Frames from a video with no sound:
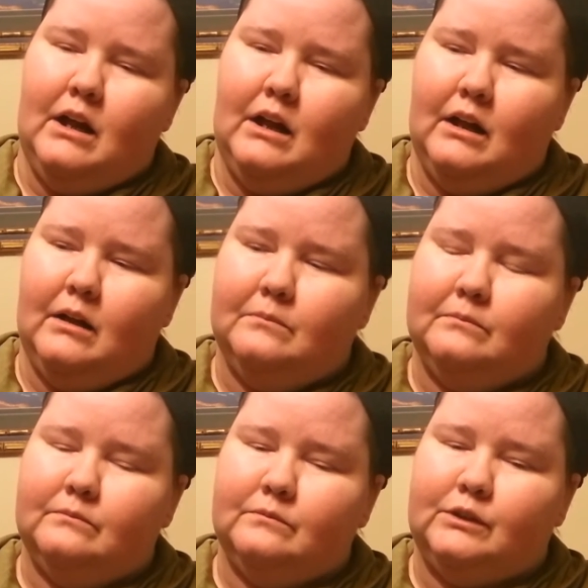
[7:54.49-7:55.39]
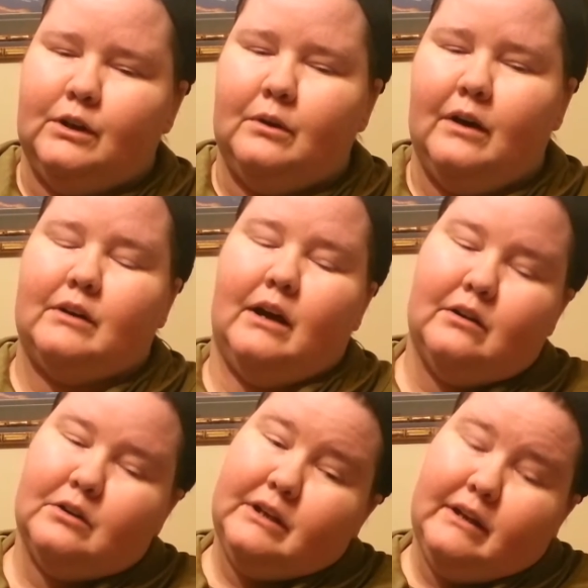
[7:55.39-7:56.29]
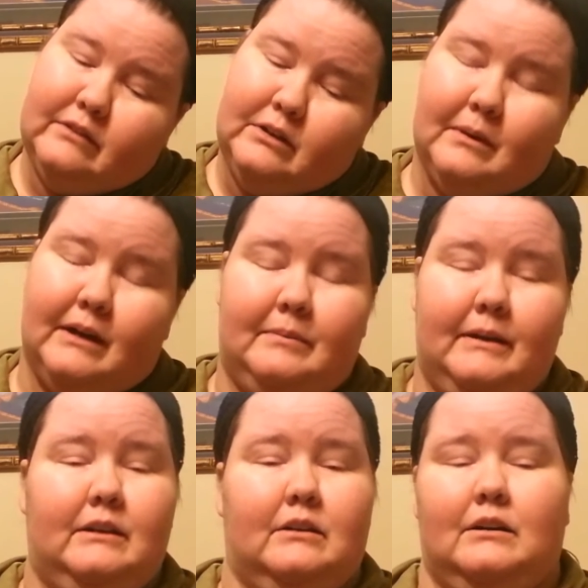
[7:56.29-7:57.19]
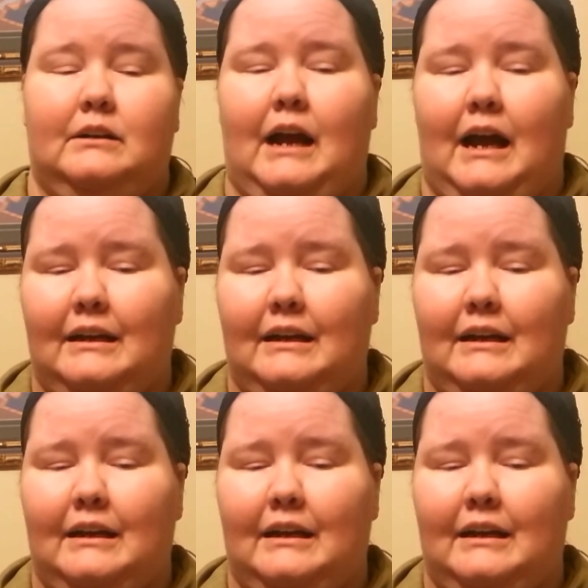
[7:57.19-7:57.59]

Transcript: So I've kind of already given you my opinion on it.